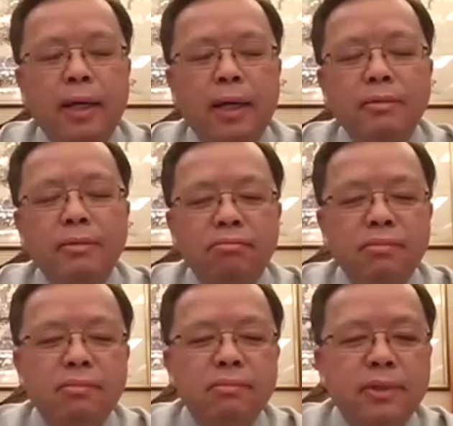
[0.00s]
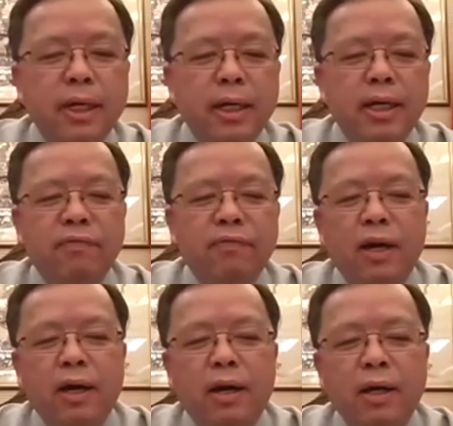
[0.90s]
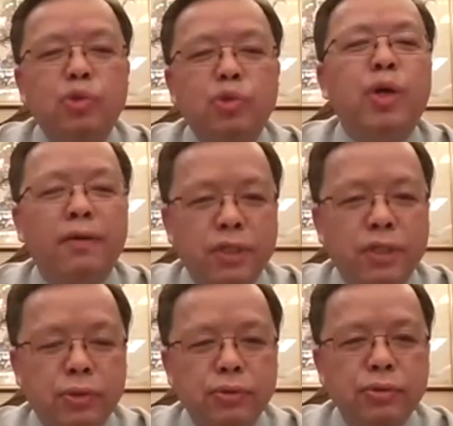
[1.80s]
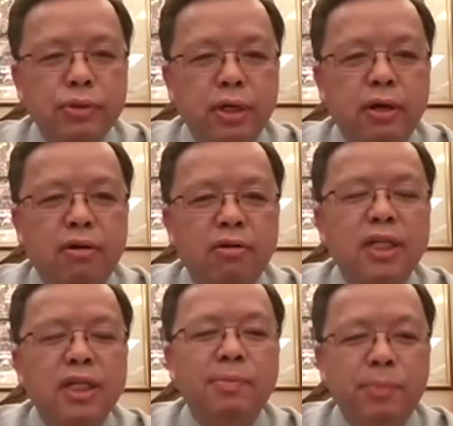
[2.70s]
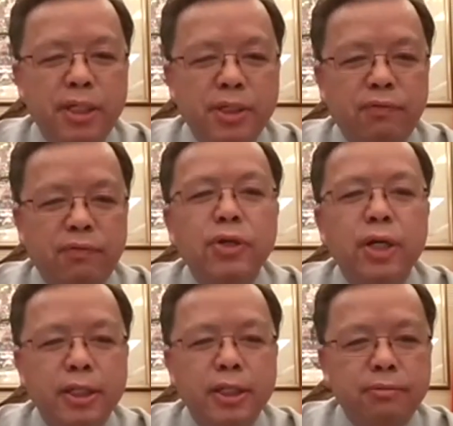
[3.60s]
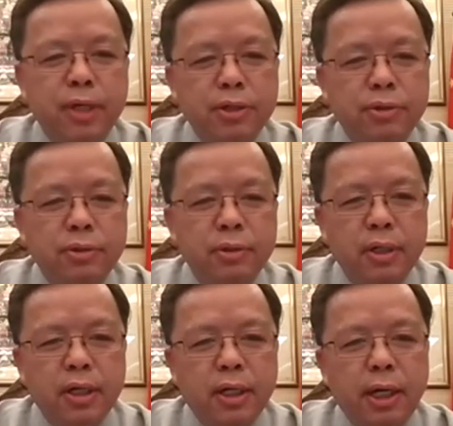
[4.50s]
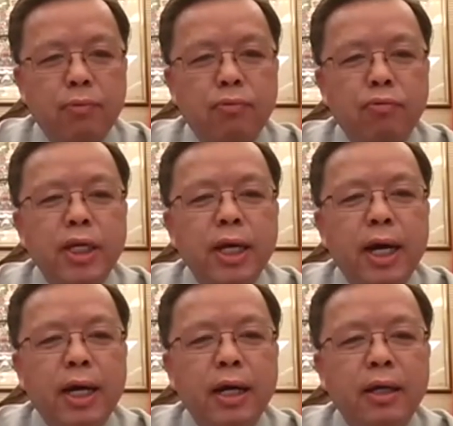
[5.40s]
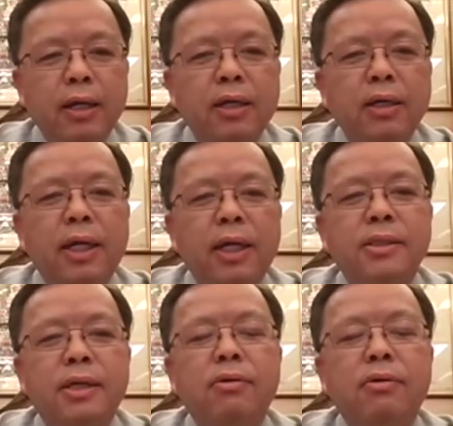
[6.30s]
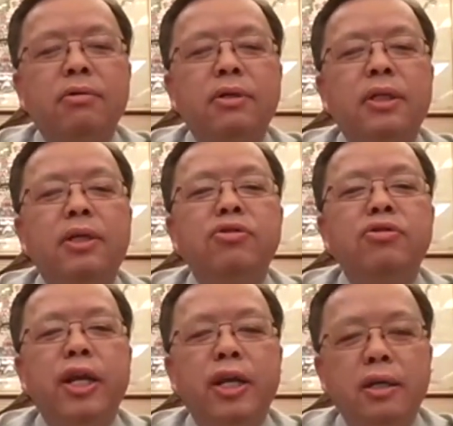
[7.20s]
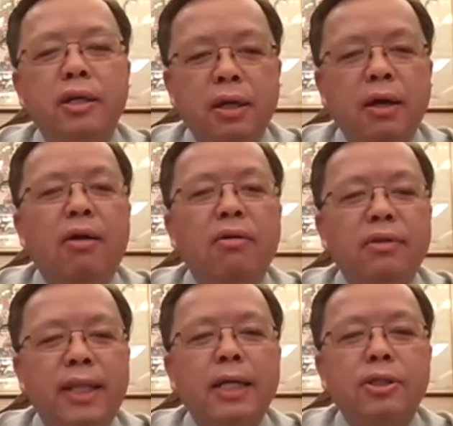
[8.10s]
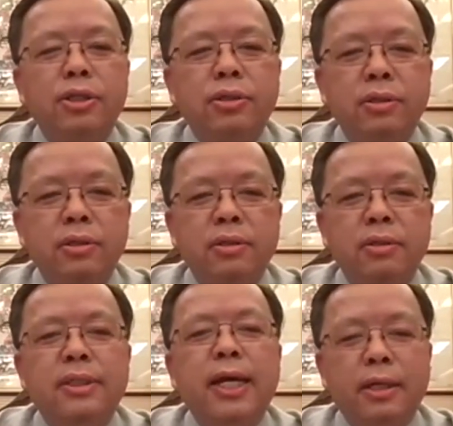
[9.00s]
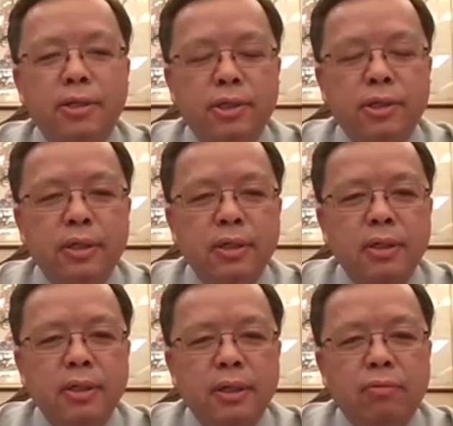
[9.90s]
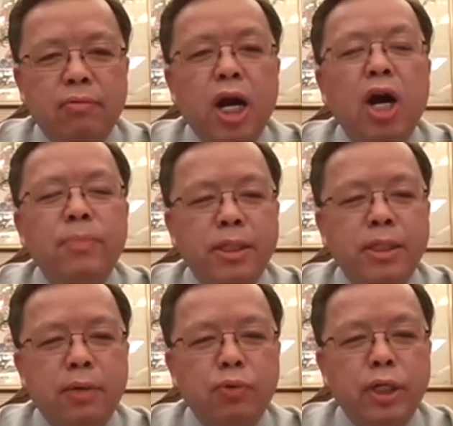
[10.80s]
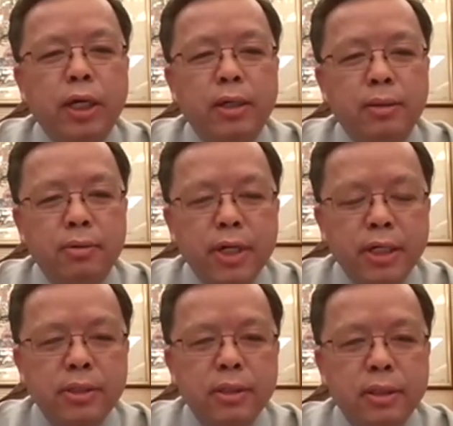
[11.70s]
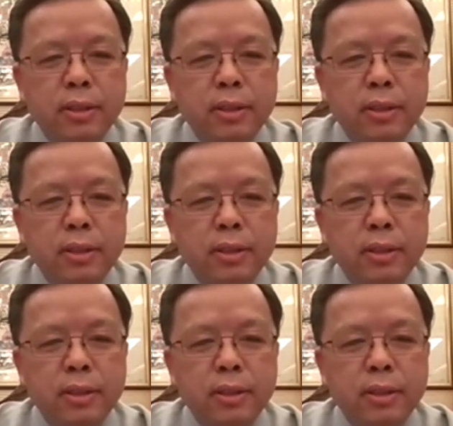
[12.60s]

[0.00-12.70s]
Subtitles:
and the kind of draft to your government for your consideration, and we are negotiating on that text. We hope that we can conclude it